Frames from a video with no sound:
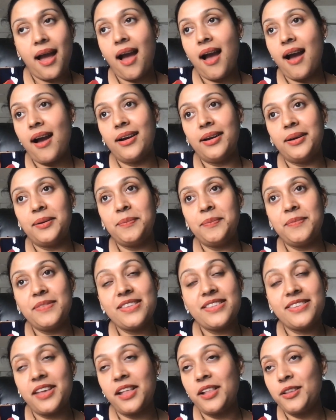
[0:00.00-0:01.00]

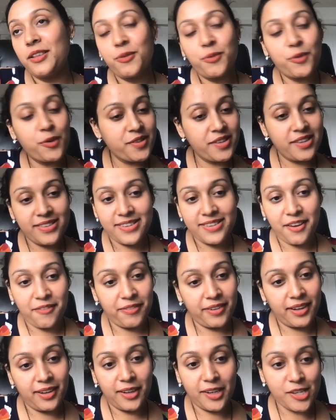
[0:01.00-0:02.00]
Salesforce is
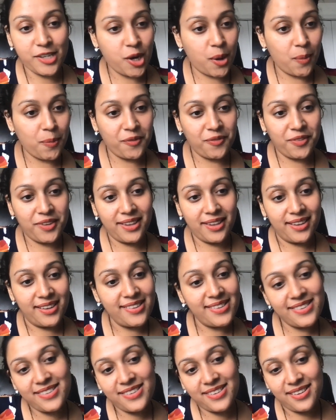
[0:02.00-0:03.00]
definitely top of the
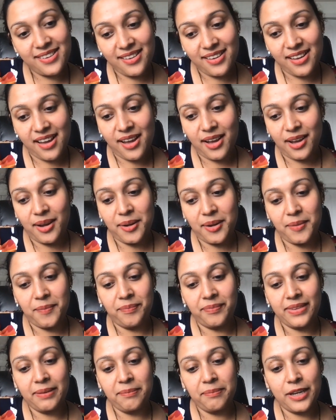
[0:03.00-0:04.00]
list,
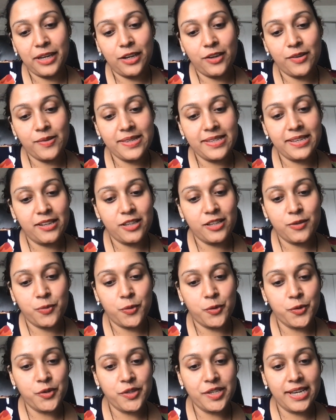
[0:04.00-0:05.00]
because
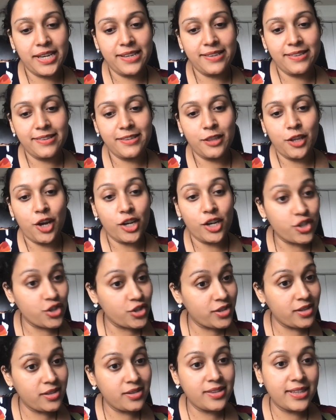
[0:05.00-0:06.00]
Salesforce is not
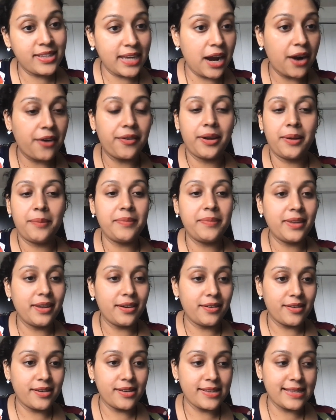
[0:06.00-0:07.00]
just a CRM.
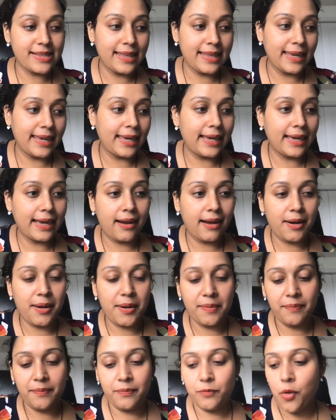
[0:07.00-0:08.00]
There is like
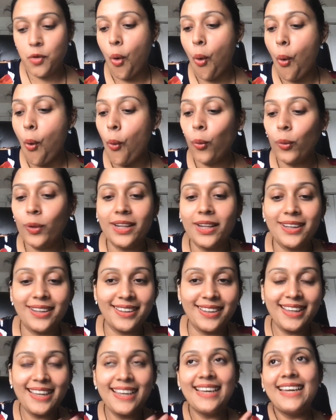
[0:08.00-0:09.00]
a whole,
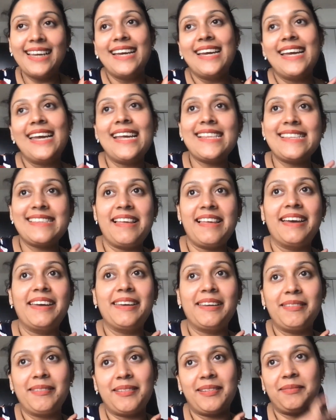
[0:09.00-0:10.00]
it's
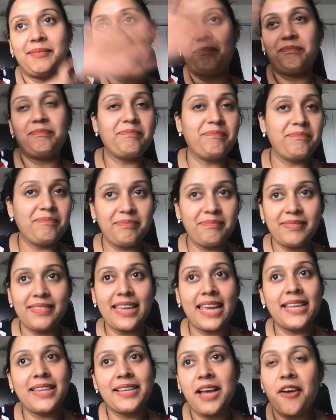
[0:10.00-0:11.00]
like
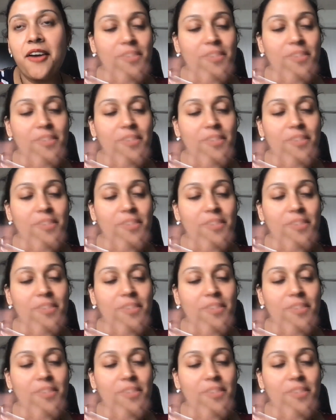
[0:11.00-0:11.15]
it